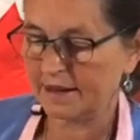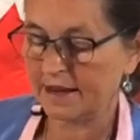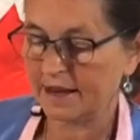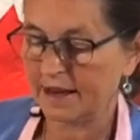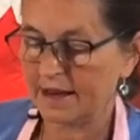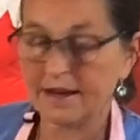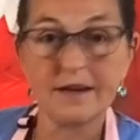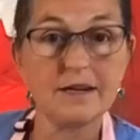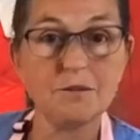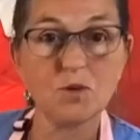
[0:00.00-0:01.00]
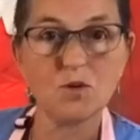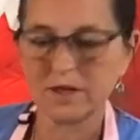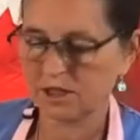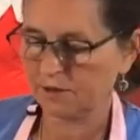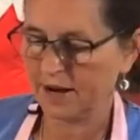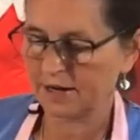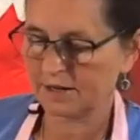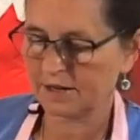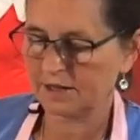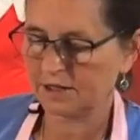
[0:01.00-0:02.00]
And I'm going to
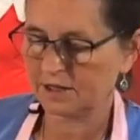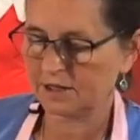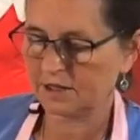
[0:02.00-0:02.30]
actually just